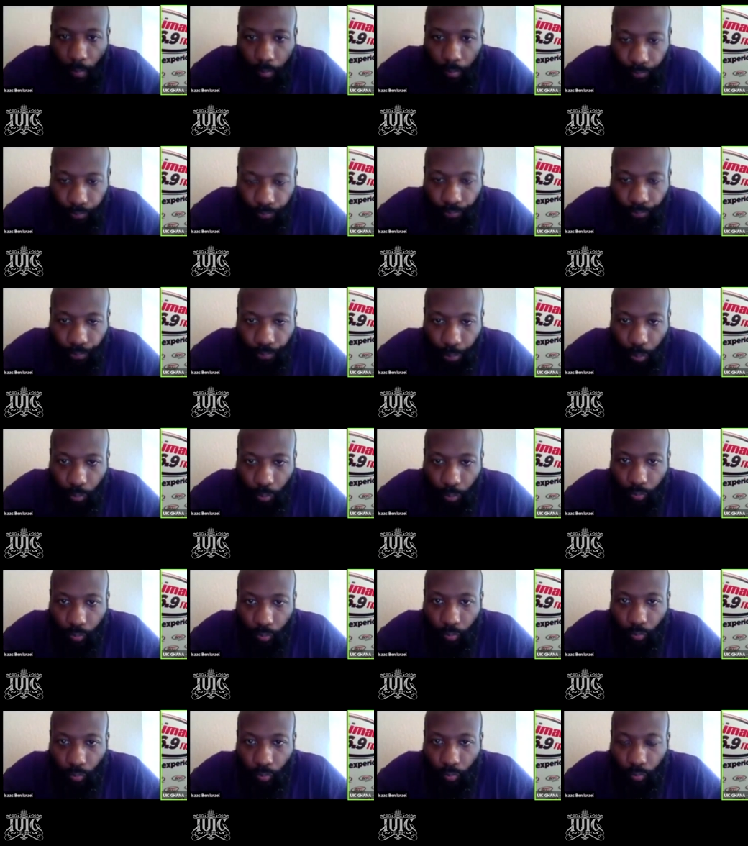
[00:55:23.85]
And if we
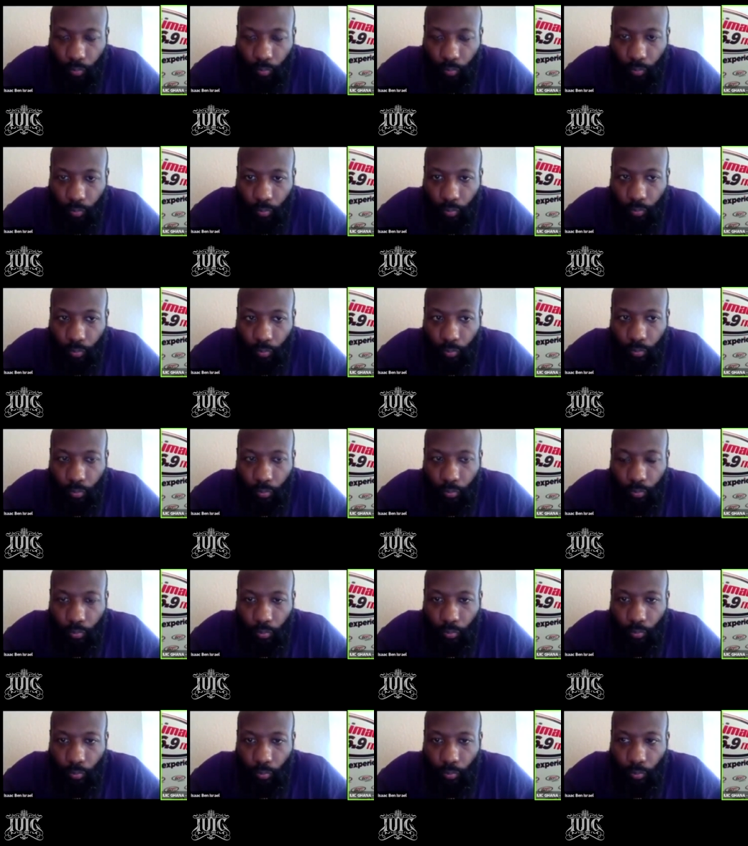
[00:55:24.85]
have to pay tithe,
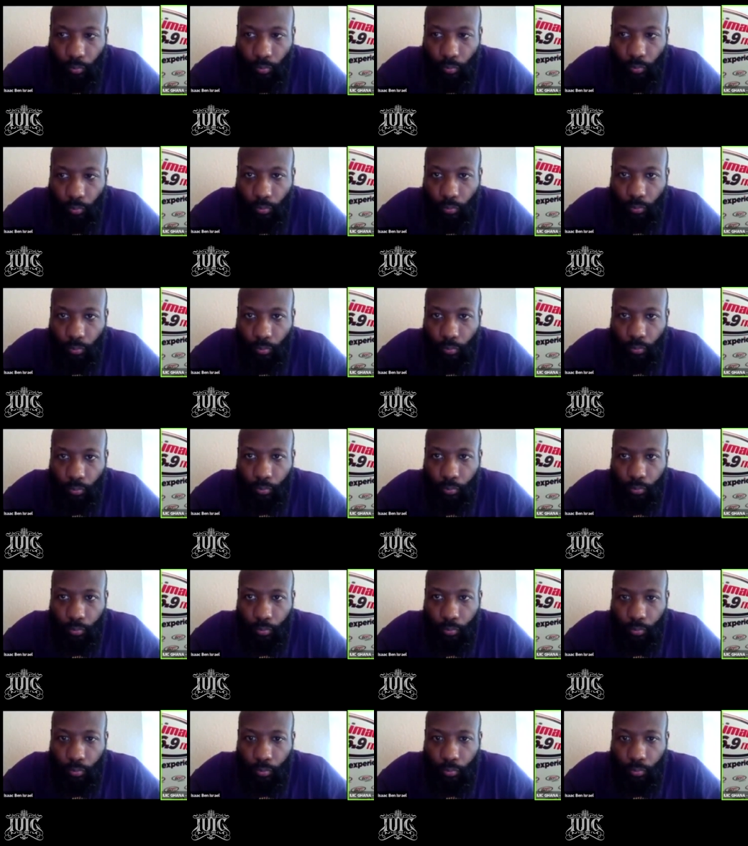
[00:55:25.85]
how do we pay
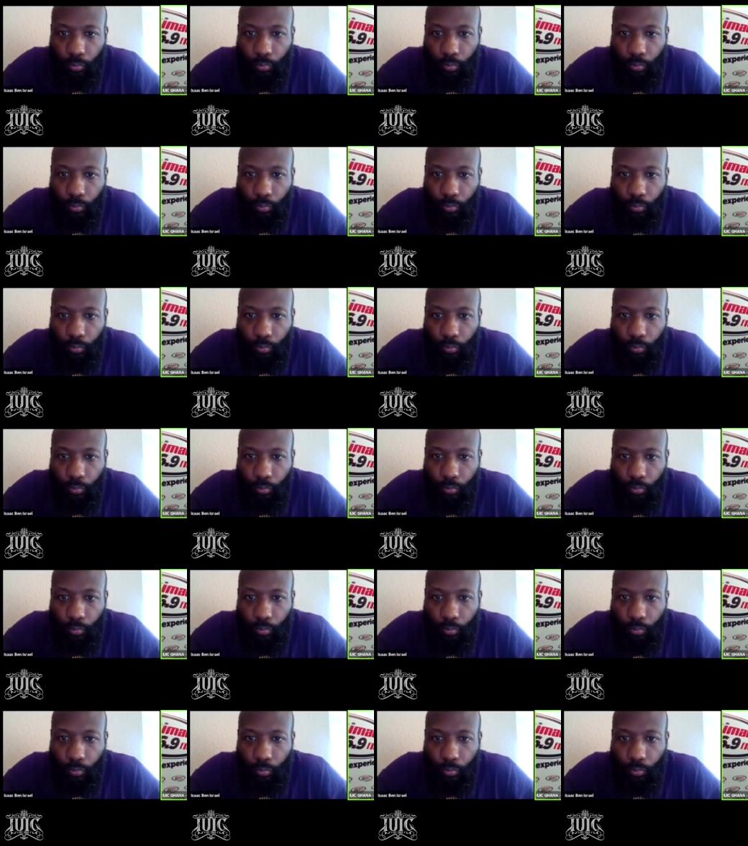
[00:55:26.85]
tithe?